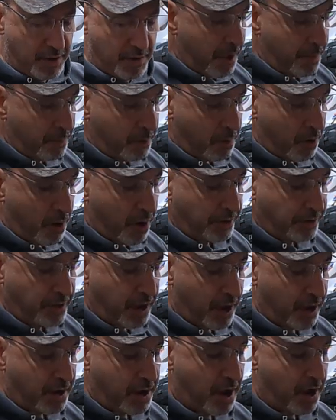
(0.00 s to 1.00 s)

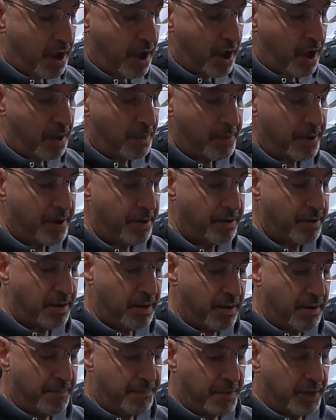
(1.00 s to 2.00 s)
Amberide.com, and
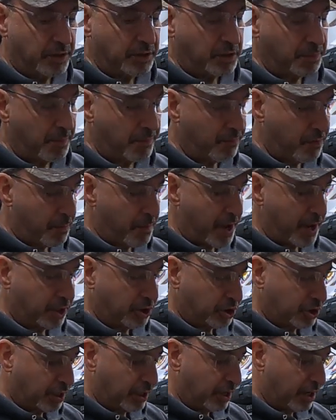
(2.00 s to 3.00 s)
some
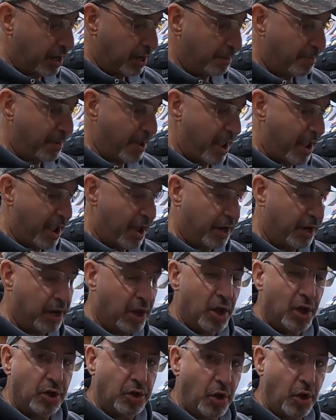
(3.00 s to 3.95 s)
information, and a bag,